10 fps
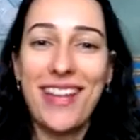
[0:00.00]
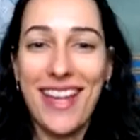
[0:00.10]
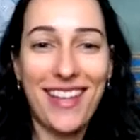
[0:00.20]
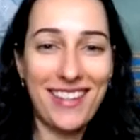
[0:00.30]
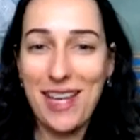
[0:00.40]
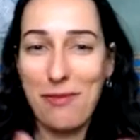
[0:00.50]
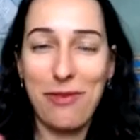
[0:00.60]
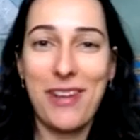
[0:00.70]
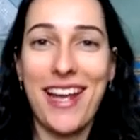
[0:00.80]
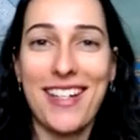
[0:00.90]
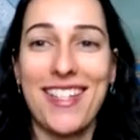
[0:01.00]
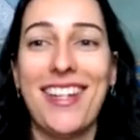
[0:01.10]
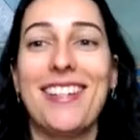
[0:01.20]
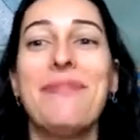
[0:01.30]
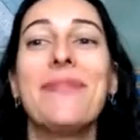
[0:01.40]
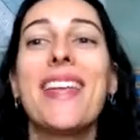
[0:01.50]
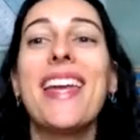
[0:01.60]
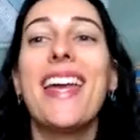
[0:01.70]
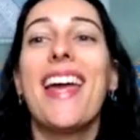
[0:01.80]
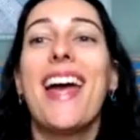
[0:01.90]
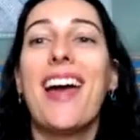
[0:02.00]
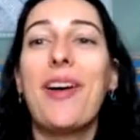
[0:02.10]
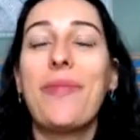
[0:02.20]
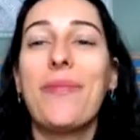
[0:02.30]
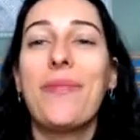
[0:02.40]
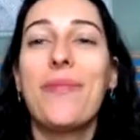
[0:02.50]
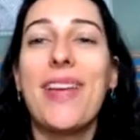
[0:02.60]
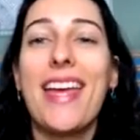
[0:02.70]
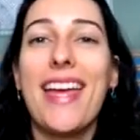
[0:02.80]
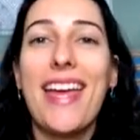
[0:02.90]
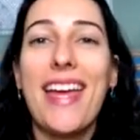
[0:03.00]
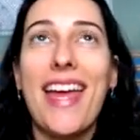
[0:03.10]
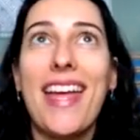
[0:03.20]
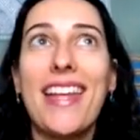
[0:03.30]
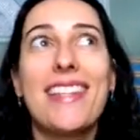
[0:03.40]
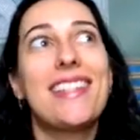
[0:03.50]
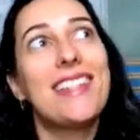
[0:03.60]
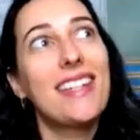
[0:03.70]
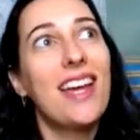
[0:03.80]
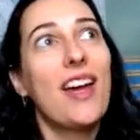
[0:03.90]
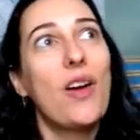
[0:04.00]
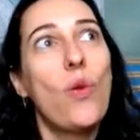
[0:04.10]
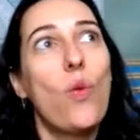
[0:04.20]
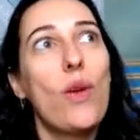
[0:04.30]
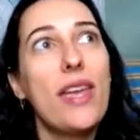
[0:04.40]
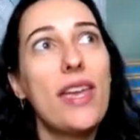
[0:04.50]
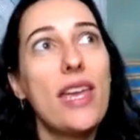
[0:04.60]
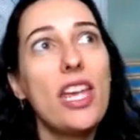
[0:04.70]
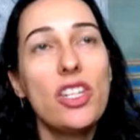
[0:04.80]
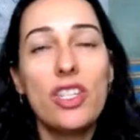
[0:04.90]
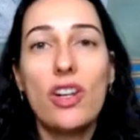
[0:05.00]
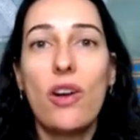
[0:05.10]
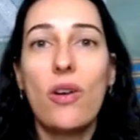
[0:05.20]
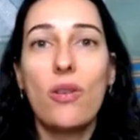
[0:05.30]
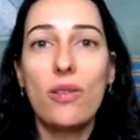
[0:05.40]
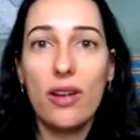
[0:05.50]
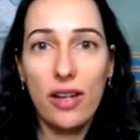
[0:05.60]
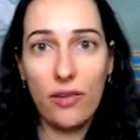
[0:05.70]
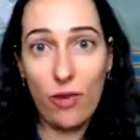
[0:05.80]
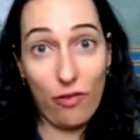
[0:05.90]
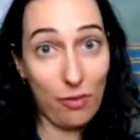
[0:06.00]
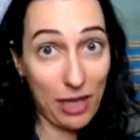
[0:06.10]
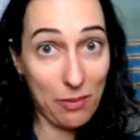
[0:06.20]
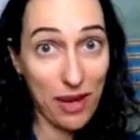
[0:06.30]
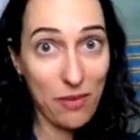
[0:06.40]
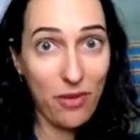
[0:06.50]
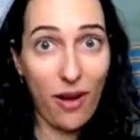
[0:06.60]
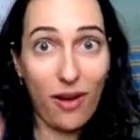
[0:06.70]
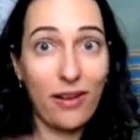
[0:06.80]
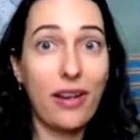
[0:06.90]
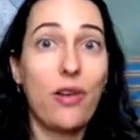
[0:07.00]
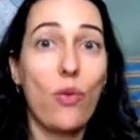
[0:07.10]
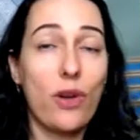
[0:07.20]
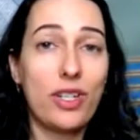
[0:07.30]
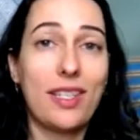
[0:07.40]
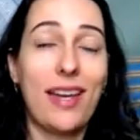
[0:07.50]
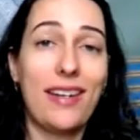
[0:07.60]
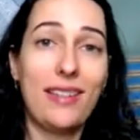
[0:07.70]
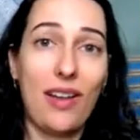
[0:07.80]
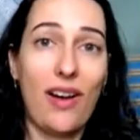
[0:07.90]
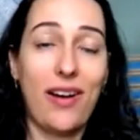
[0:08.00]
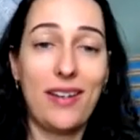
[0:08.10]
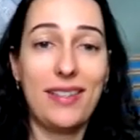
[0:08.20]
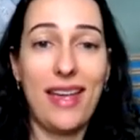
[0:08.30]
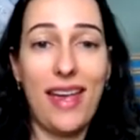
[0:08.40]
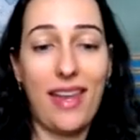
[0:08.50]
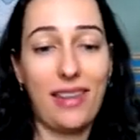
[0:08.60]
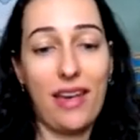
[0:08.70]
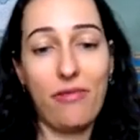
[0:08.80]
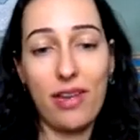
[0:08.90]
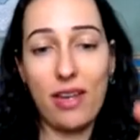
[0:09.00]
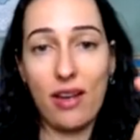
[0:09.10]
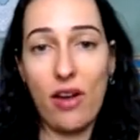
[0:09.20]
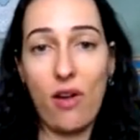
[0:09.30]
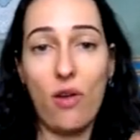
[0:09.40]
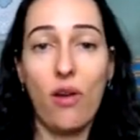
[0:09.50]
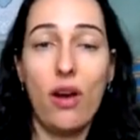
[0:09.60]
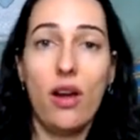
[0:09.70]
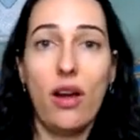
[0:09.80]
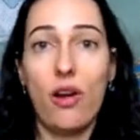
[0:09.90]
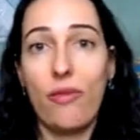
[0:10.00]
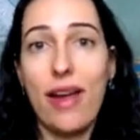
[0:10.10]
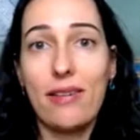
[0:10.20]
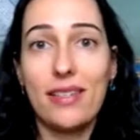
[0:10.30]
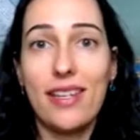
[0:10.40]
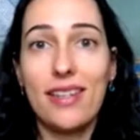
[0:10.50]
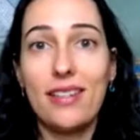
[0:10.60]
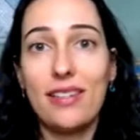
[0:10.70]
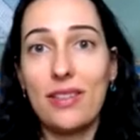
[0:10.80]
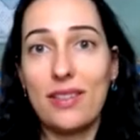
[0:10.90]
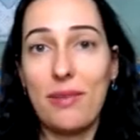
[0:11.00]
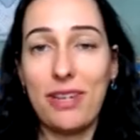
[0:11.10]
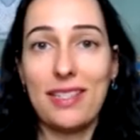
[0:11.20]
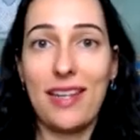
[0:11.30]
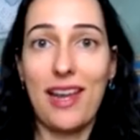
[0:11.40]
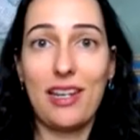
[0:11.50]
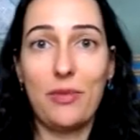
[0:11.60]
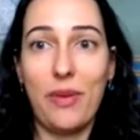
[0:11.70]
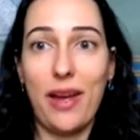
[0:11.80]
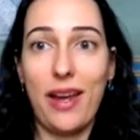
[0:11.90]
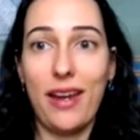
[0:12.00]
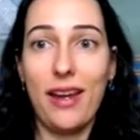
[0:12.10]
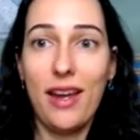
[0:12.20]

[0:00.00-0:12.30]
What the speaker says: and the type of connection. And we each know when we play ping pong which side is ours, and that we can go around it to some extent, but